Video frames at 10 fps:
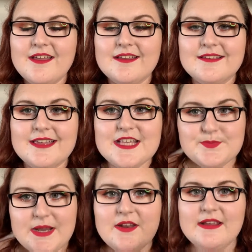It's
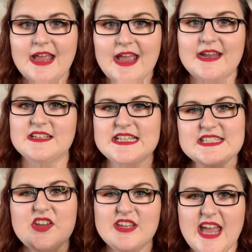been okay. It's
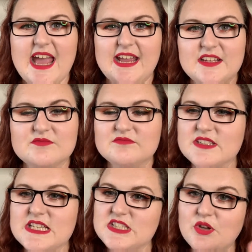okay.
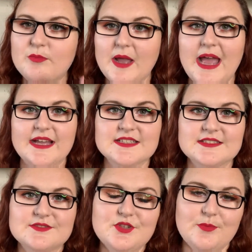It's not bad.
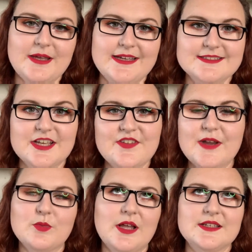Not bad. I've had
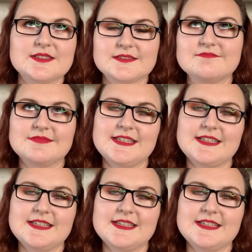worse. Yes.